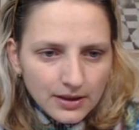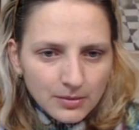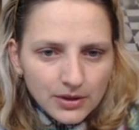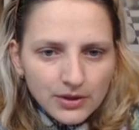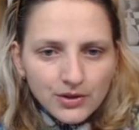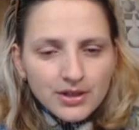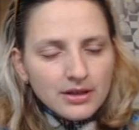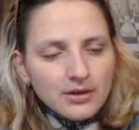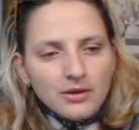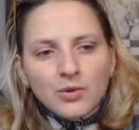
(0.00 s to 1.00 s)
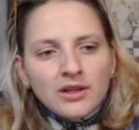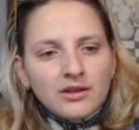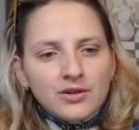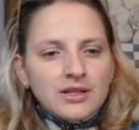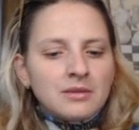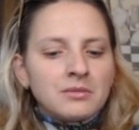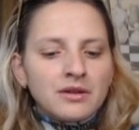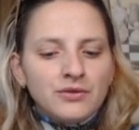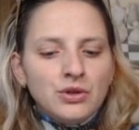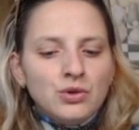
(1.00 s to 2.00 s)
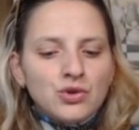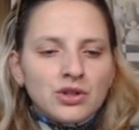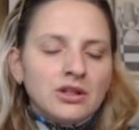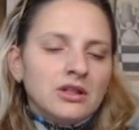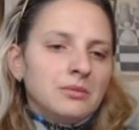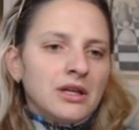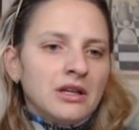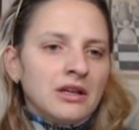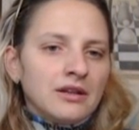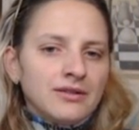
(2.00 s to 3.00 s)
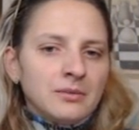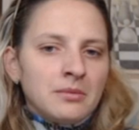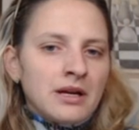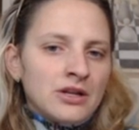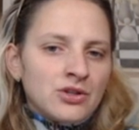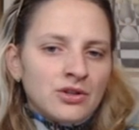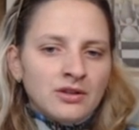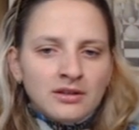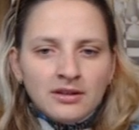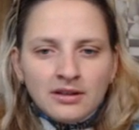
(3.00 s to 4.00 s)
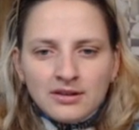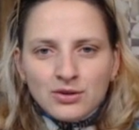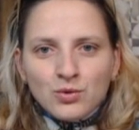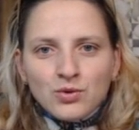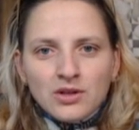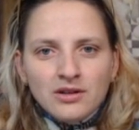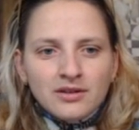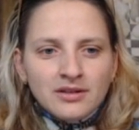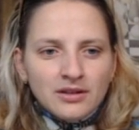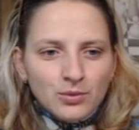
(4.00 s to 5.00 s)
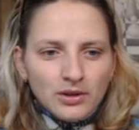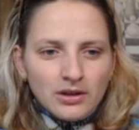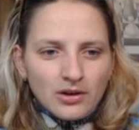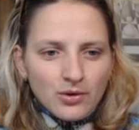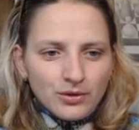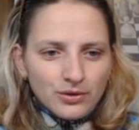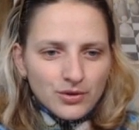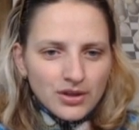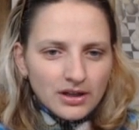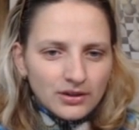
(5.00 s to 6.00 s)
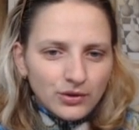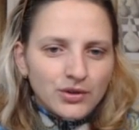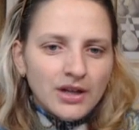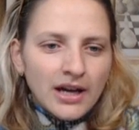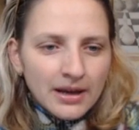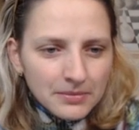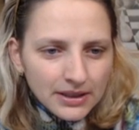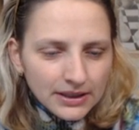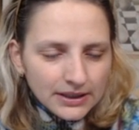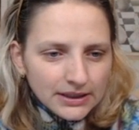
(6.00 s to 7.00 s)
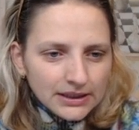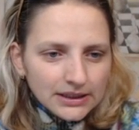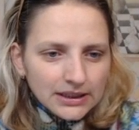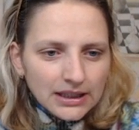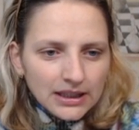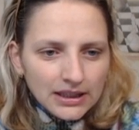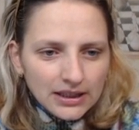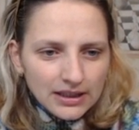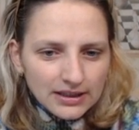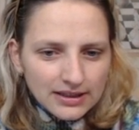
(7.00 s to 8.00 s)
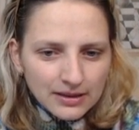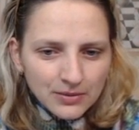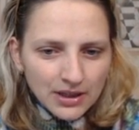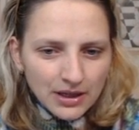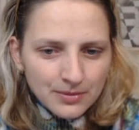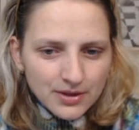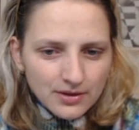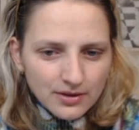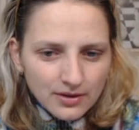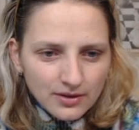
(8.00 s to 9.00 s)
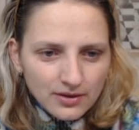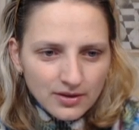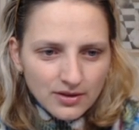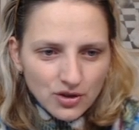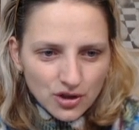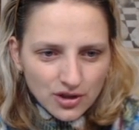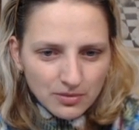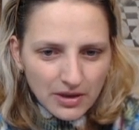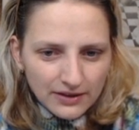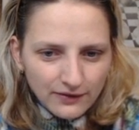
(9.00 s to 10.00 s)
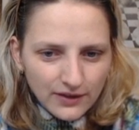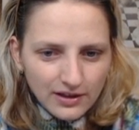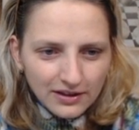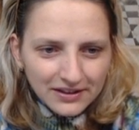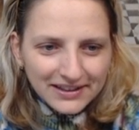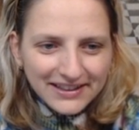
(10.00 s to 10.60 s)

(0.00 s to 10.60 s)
But there is when there is some confusion in the beginning of the match and nothing is so clear that we are going to start on time, sometimes this is just a bad feeling.